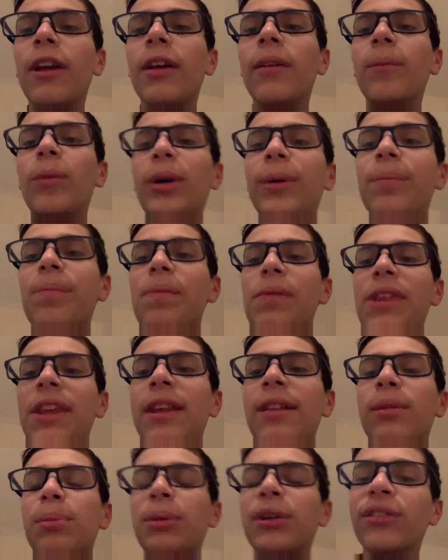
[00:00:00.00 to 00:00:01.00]
But
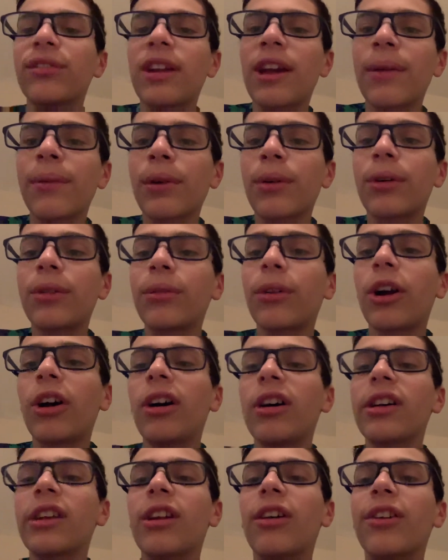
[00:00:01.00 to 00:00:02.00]
he's proved everyone
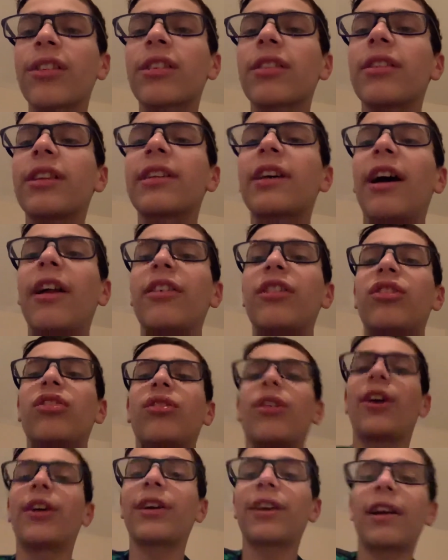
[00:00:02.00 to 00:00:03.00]
wrong, and also he's gotten
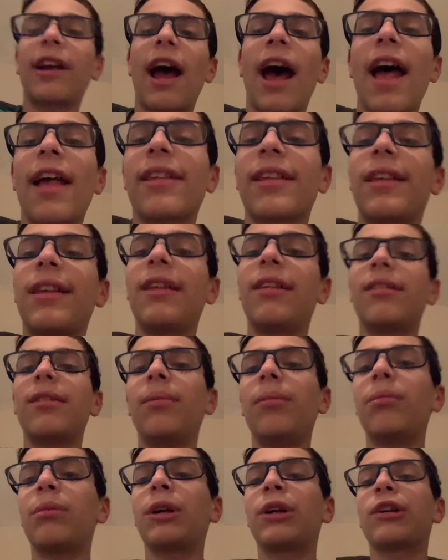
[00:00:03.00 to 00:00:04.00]
stronger as he's
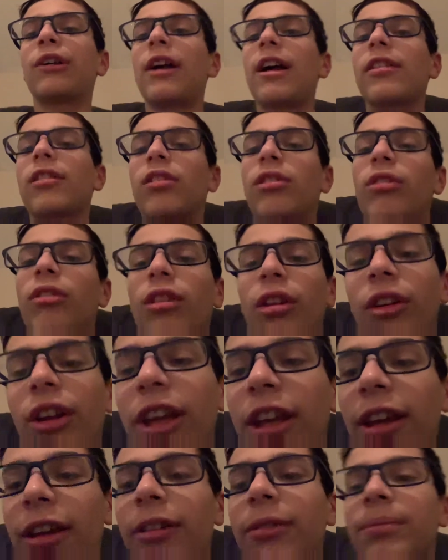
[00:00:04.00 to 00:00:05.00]
progressed through the
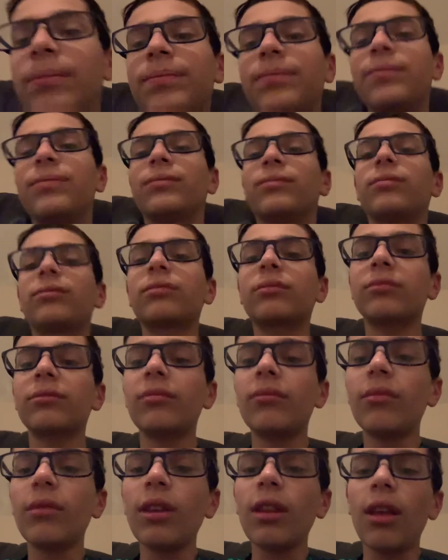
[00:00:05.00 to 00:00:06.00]
league.
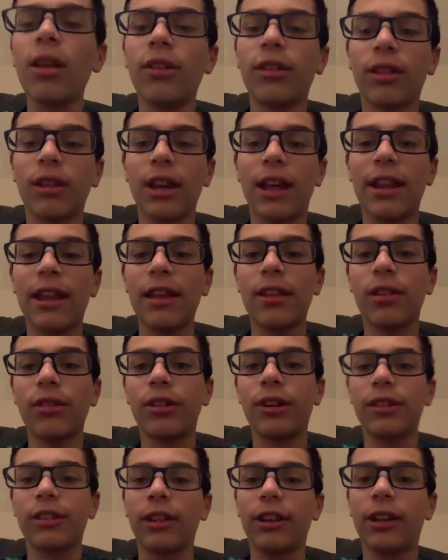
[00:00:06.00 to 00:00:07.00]
So, yeah, that's
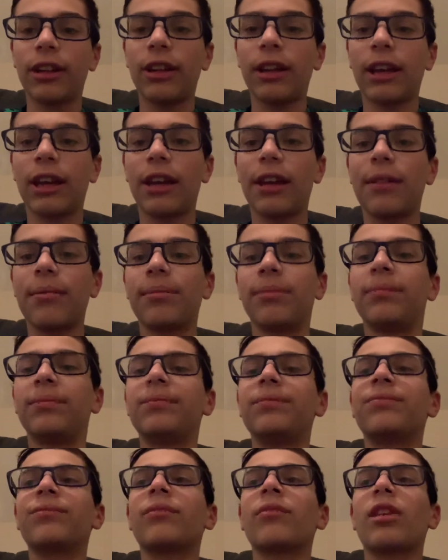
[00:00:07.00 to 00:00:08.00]
always good, and
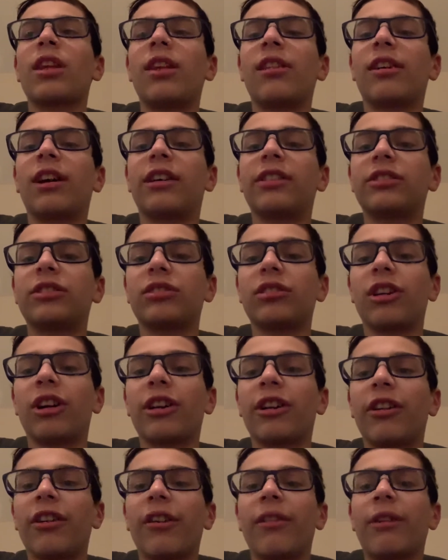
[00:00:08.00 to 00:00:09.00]
he's gotten
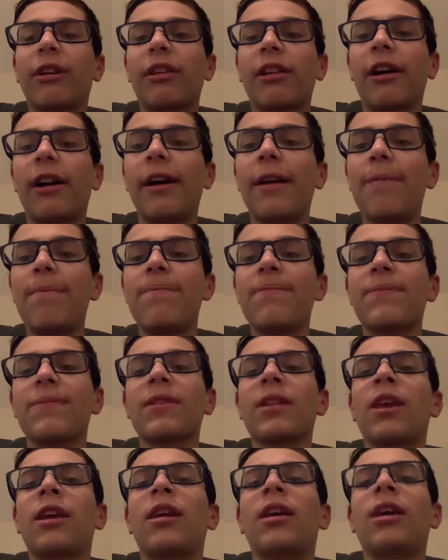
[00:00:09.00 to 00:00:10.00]
stronger over time.
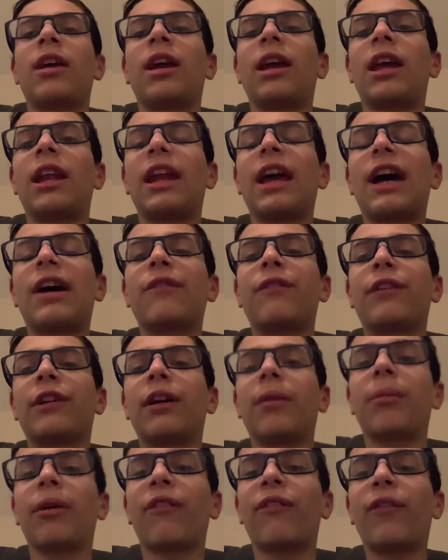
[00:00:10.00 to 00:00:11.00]
And now for
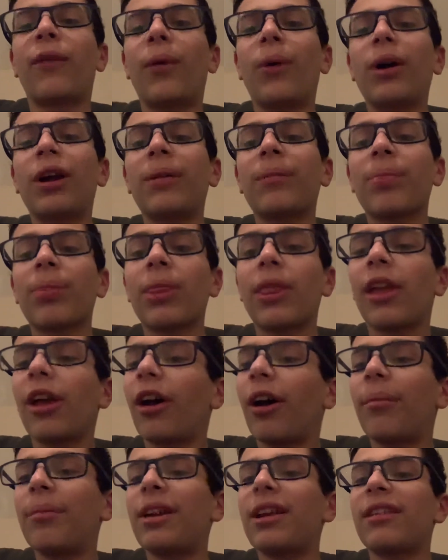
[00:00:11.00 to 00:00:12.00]
number four,
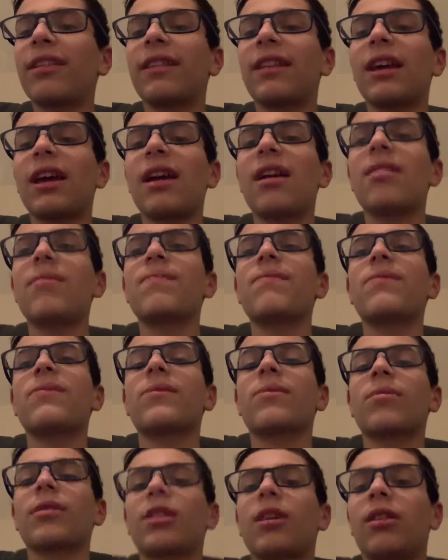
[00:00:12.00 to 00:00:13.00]
I'm going to say
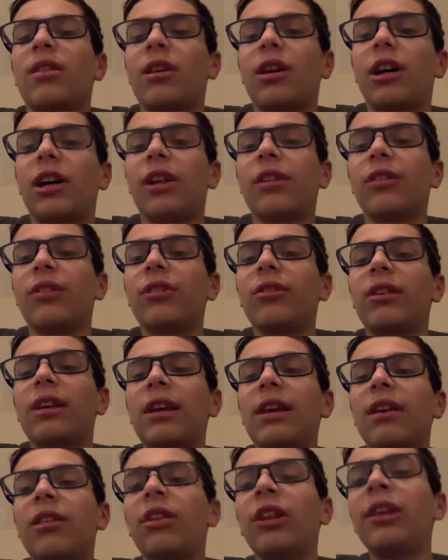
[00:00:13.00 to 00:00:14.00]
Luke
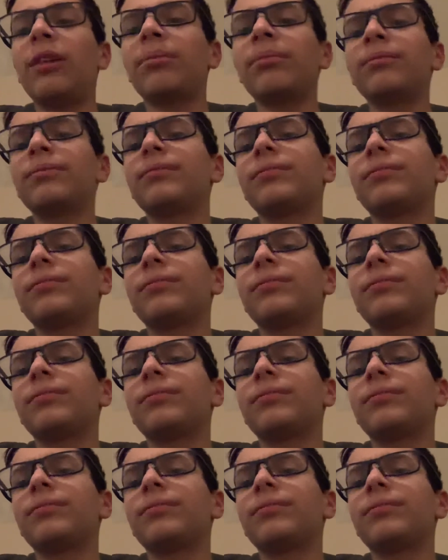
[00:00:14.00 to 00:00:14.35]
Kuechly.